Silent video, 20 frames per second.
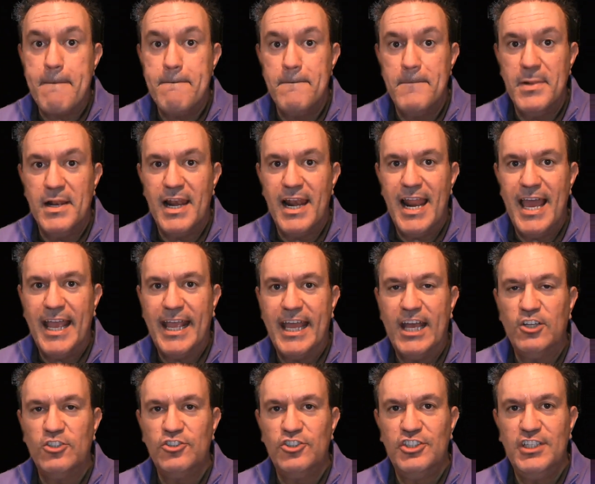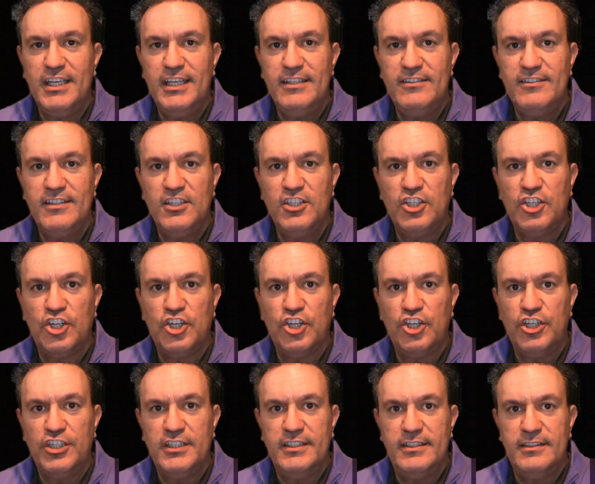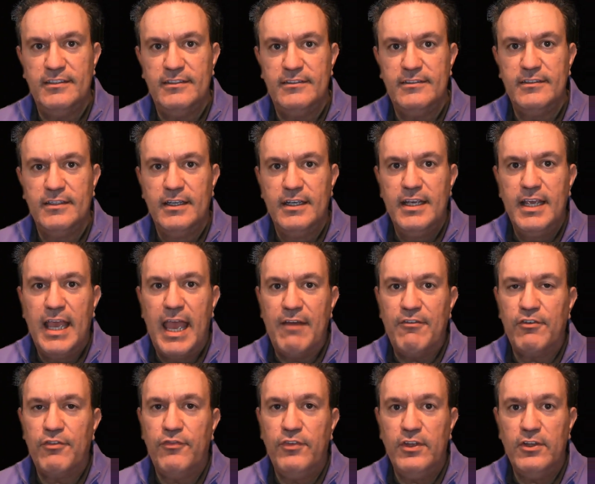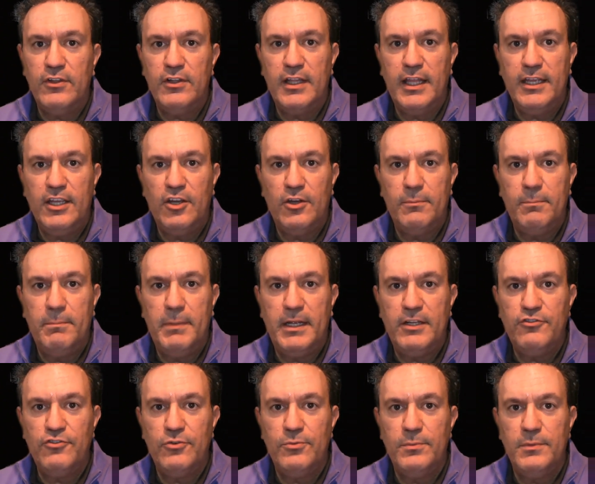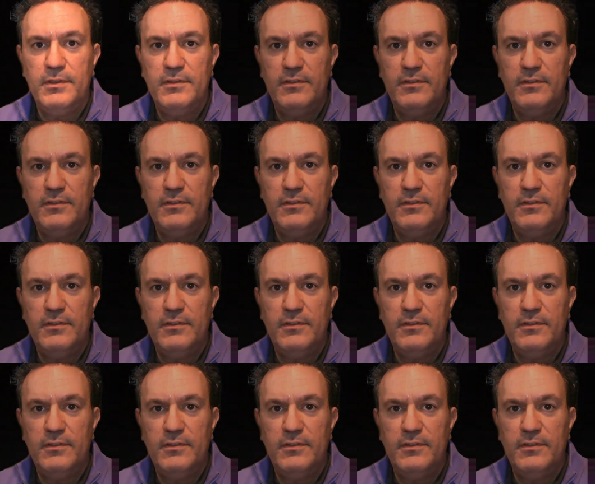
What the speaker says: blackout shades and curtains. Ever feel like your bedroom is